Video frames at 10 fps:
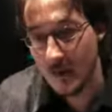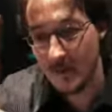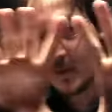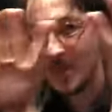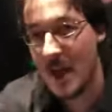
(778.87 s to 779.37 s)

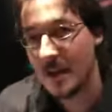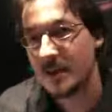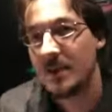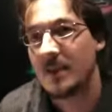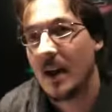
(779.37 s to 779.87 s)
very nice
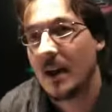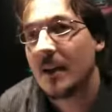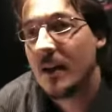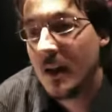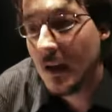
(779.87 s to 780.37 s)

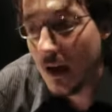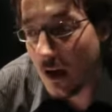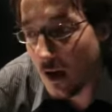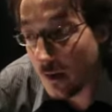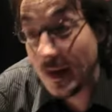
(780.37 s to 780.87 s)
design
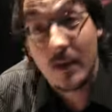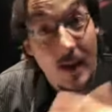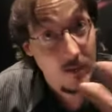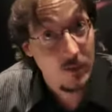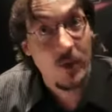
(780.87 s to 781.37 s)
that
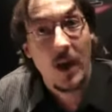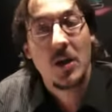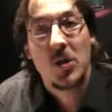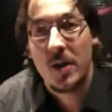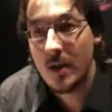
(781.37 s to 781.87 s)
can do
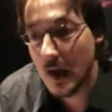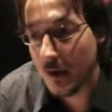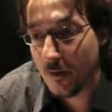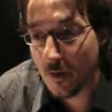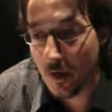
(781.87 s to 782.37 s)
HD
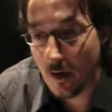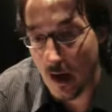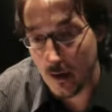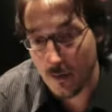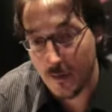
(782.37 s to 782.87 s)
out
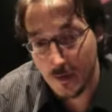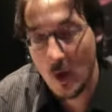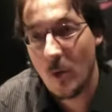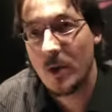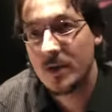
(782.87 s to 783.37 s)
of a
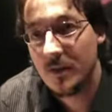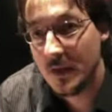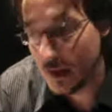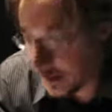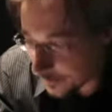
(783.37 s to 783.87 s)
normal
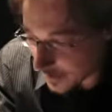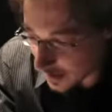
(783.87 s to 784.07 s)
DVD.